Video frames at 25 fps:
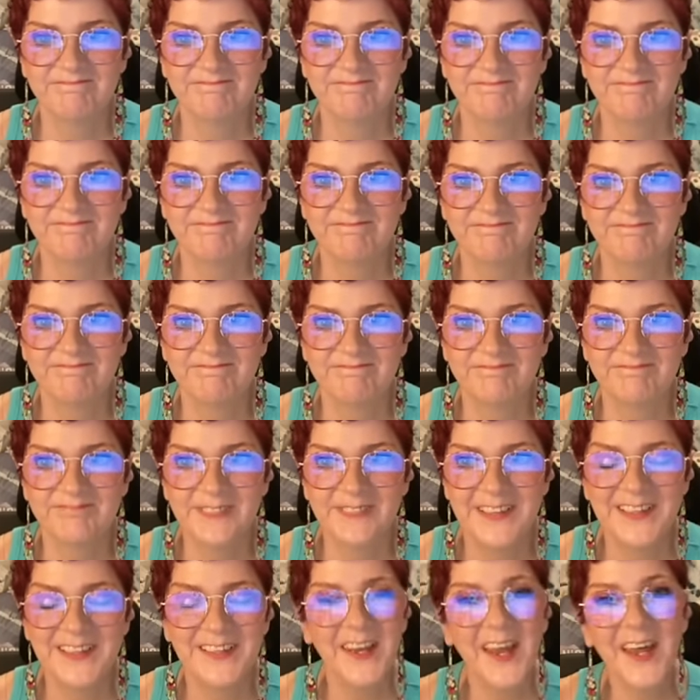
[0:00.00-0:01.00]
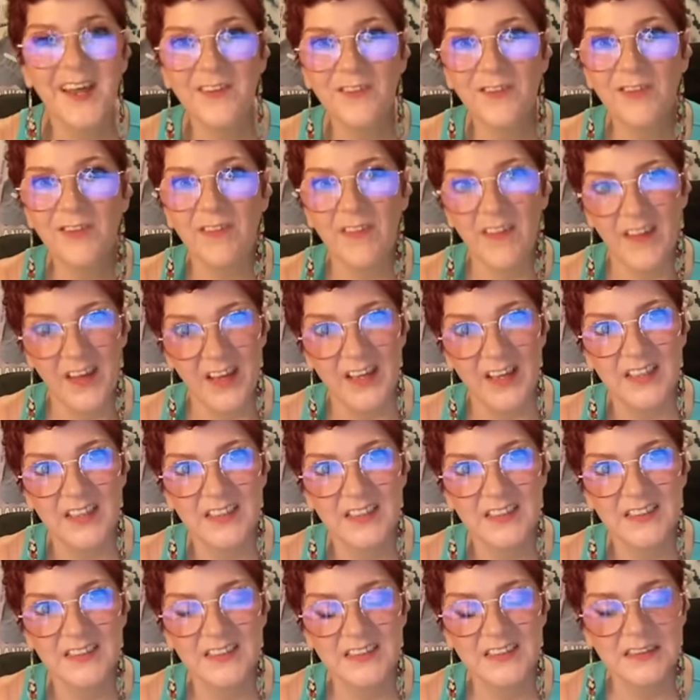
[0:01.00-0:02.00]

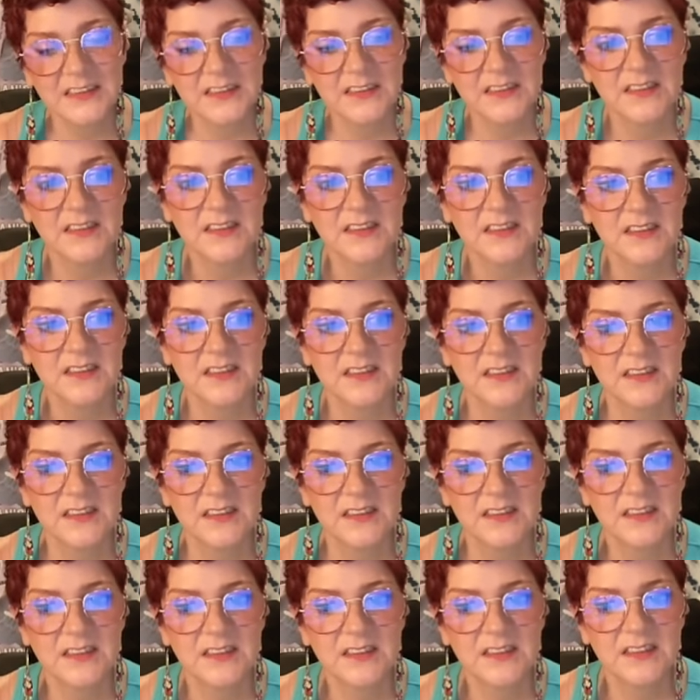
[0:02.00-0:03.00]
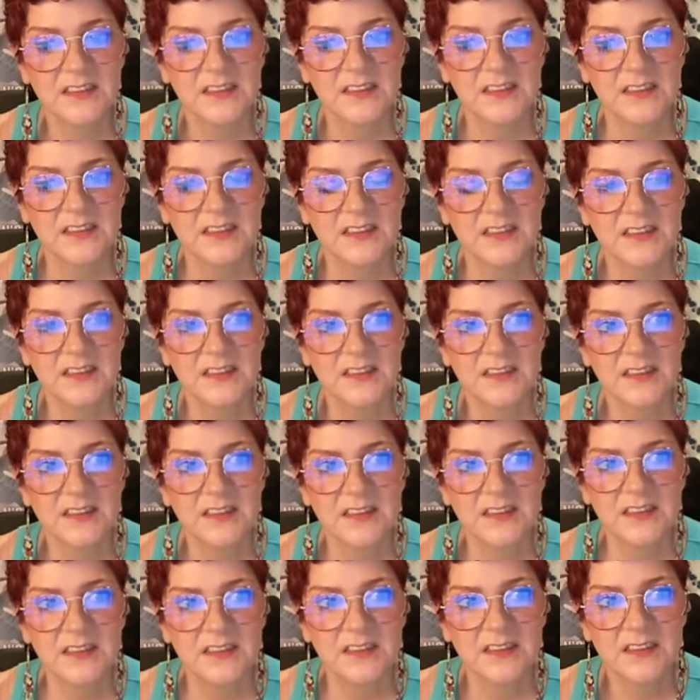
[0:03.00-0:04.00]

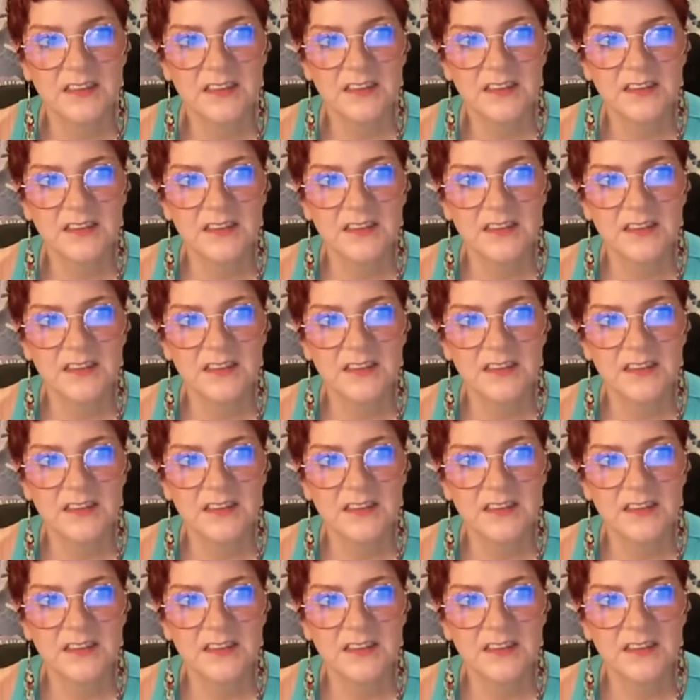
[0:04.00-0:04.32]
This person isn't speaking.